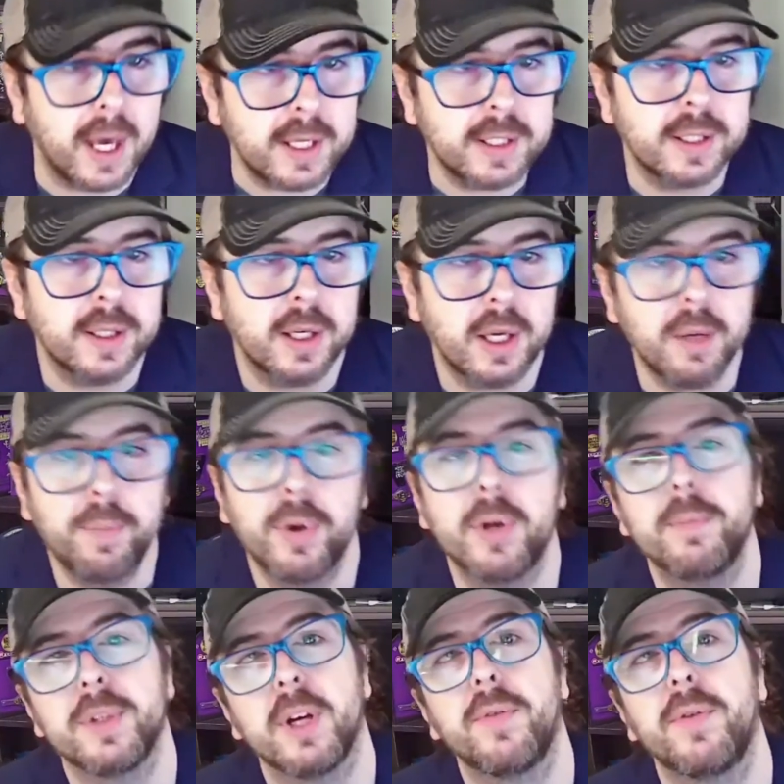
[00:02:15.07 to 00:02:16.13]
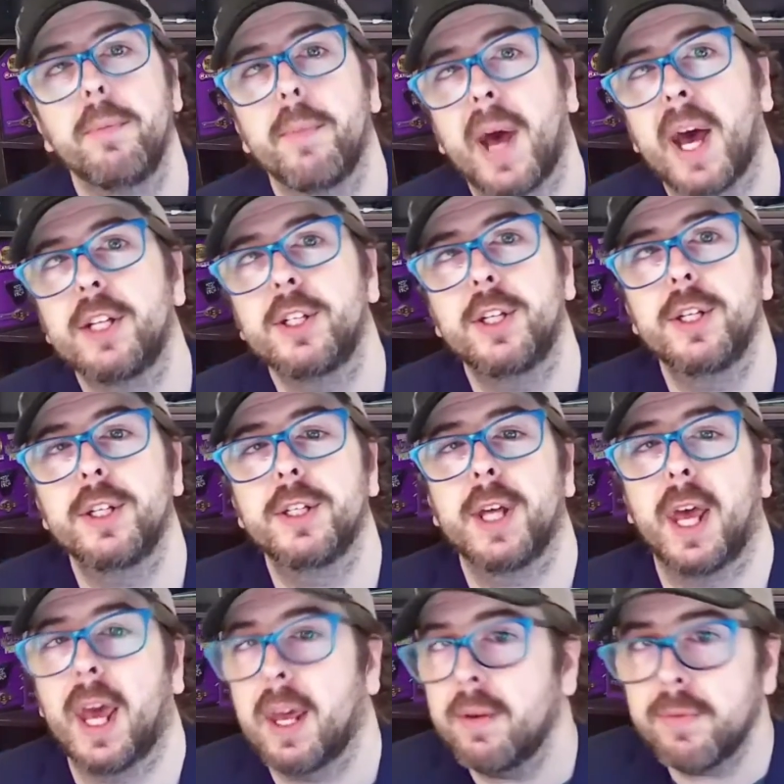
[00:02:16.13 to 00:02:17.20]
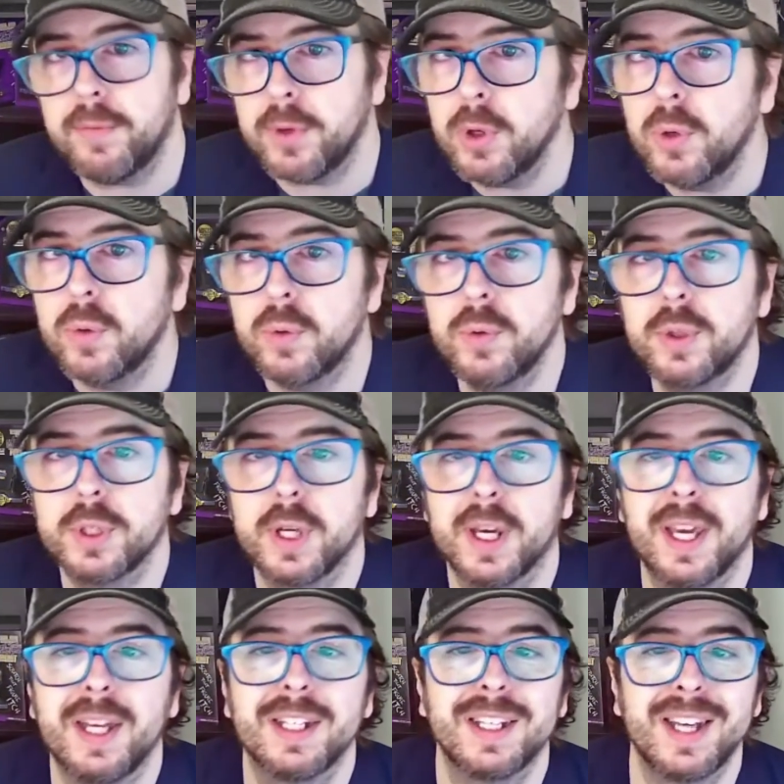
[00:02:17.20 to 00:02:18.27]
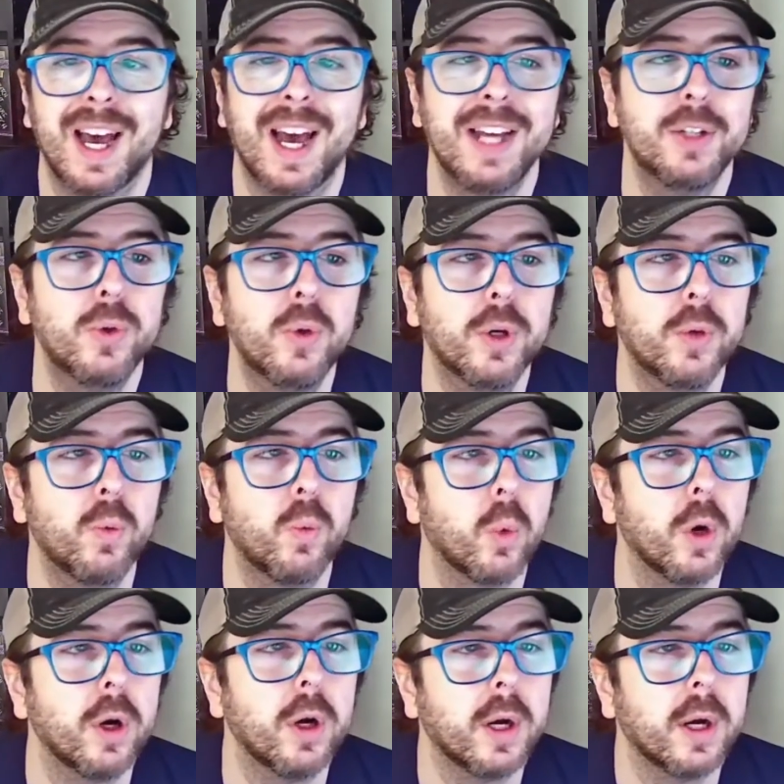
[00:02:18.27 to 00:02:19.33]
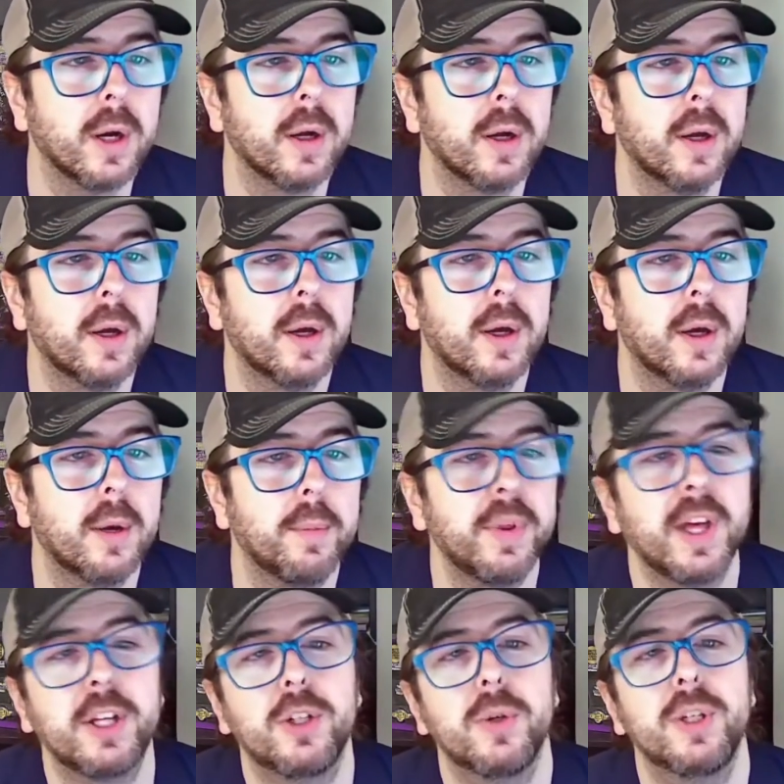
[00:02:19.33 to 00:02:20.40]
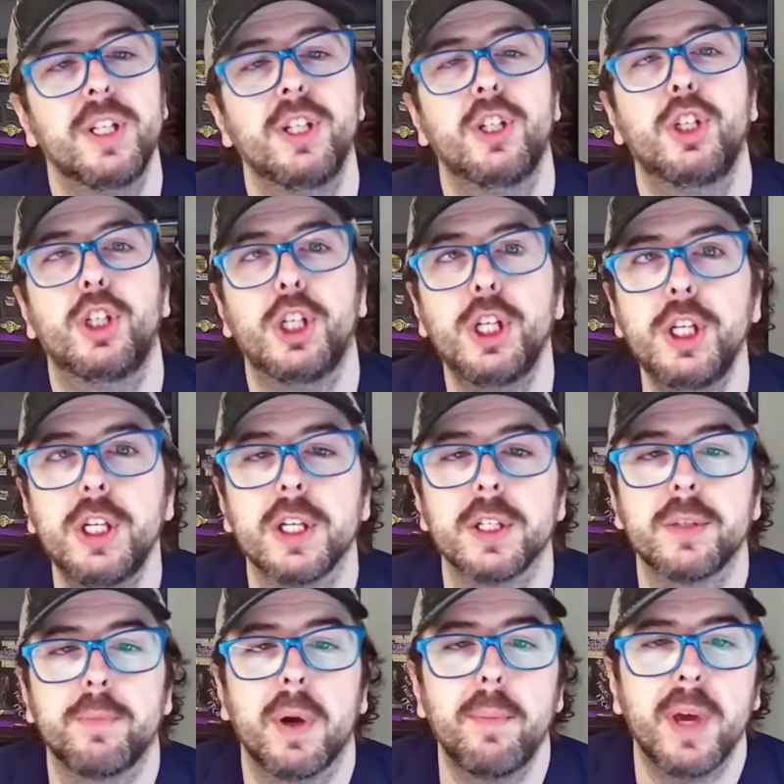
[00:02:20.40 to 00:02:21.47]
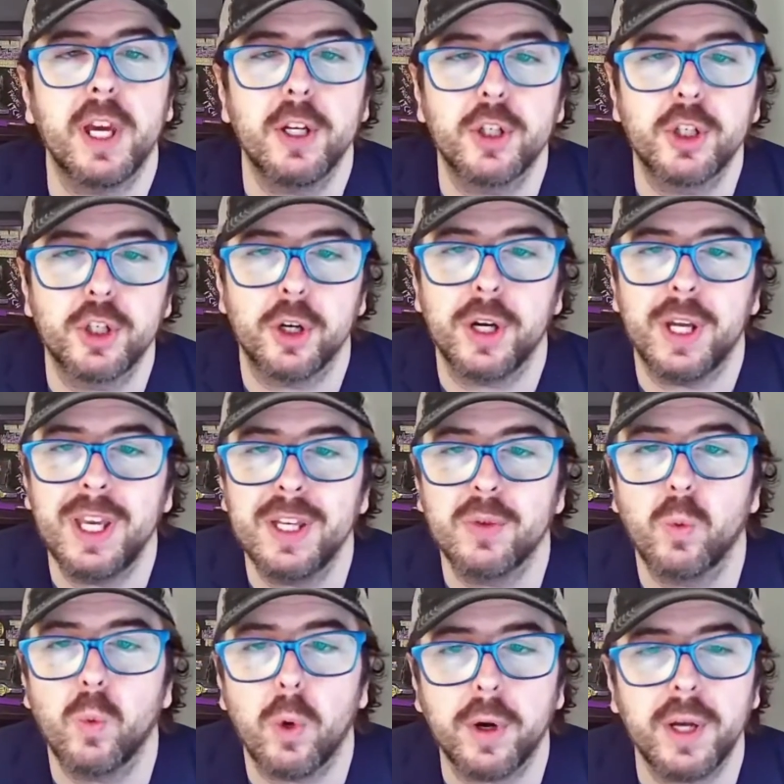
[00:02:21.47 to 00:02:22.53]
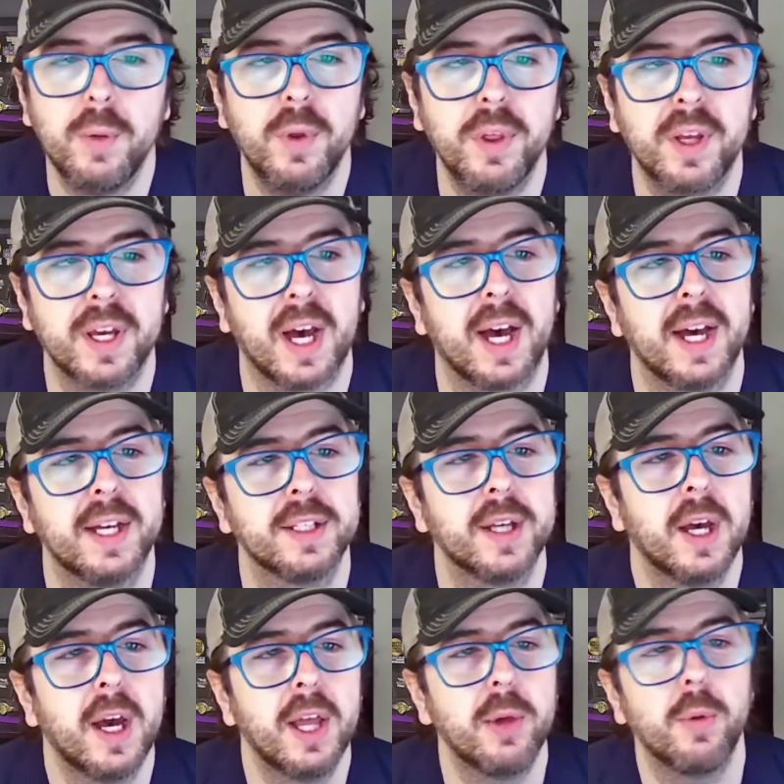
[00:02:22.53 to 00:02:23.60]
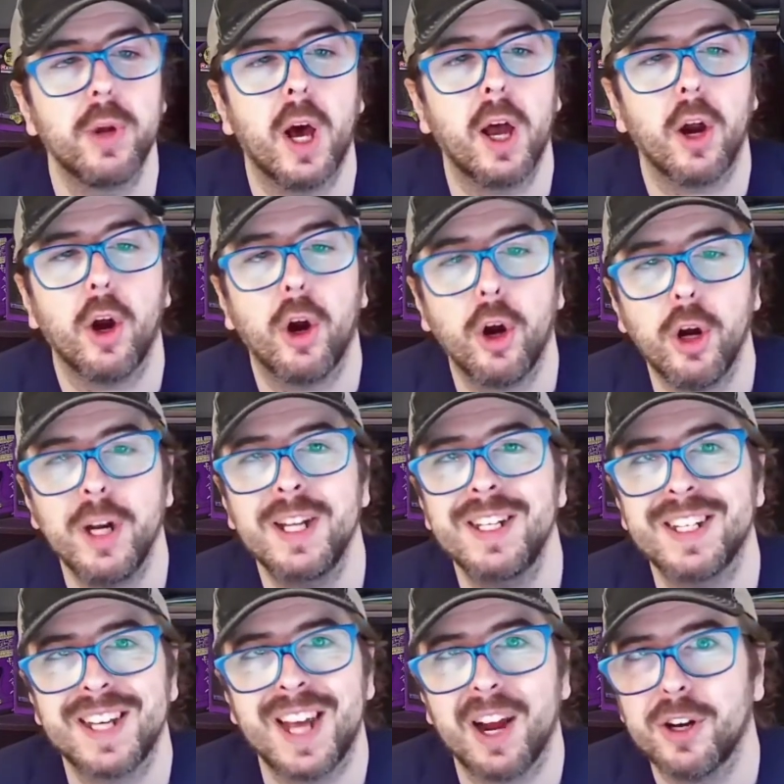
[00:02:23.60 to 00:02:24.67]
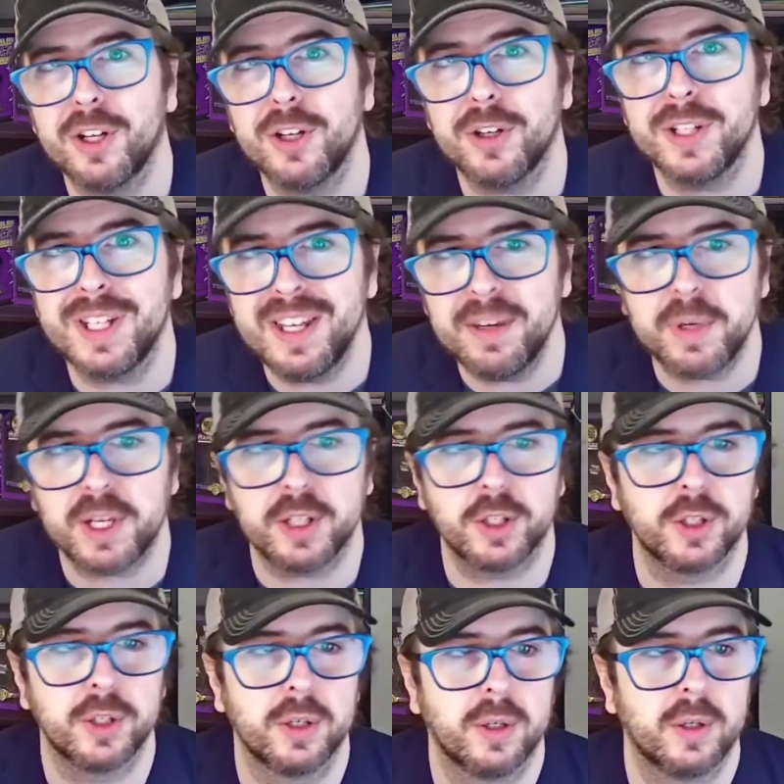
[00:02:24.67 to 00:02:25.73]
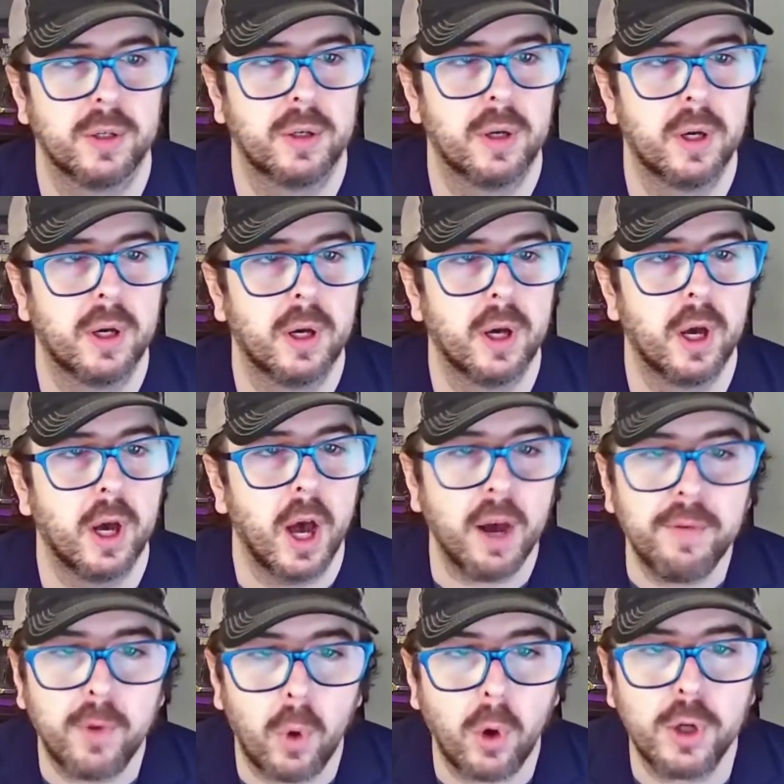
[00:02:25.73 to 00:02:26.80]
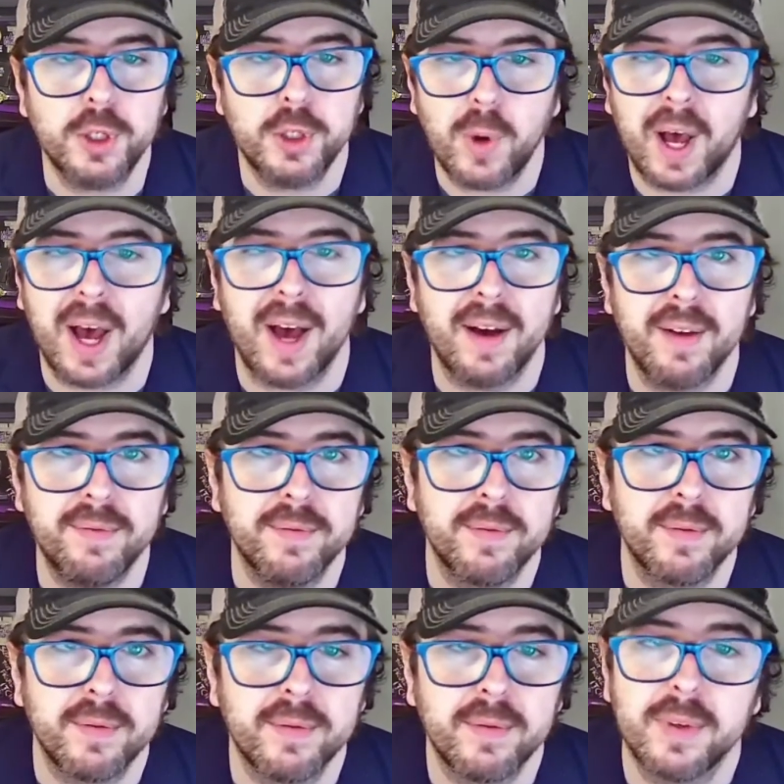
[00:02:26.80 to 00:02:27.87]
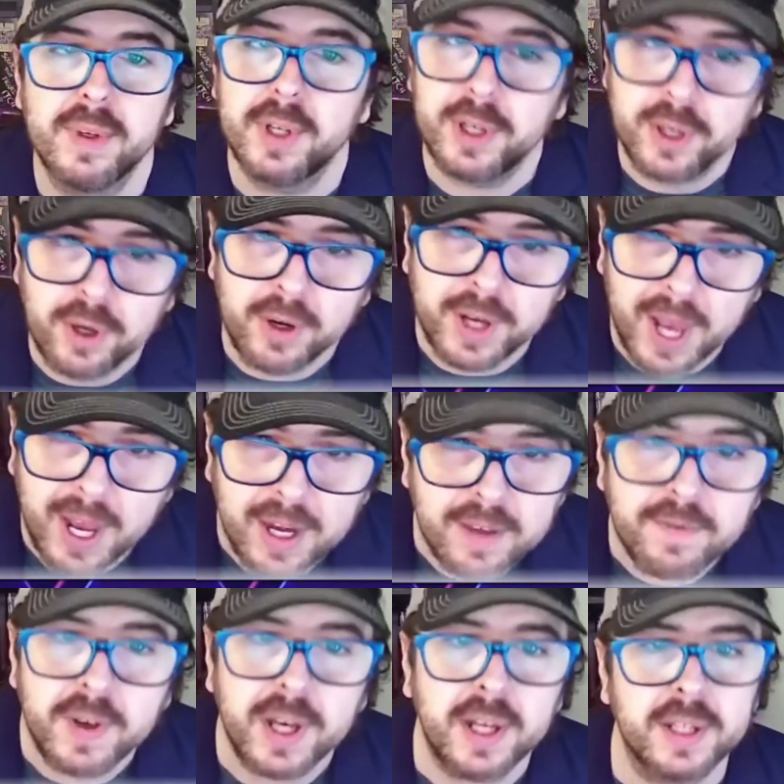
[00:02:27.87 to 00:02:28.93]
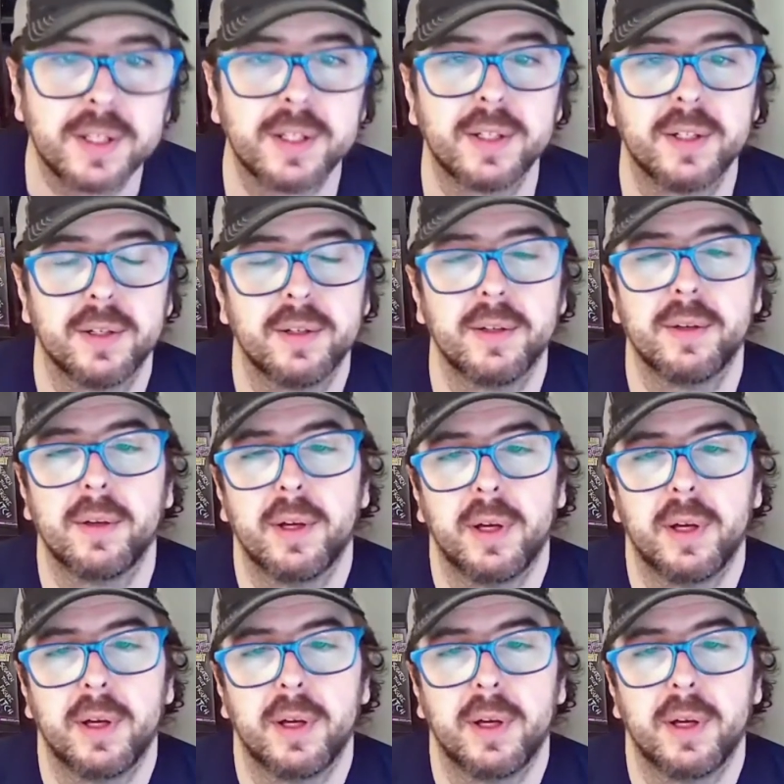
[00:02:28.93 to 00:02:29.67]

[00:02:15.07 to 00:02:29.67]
Yes, he put himself in matches and feuds against guys who could work, but that shows his genius by making sure he is working with guys that will not hurt his character's image. Of course, you have your Katie Vicks,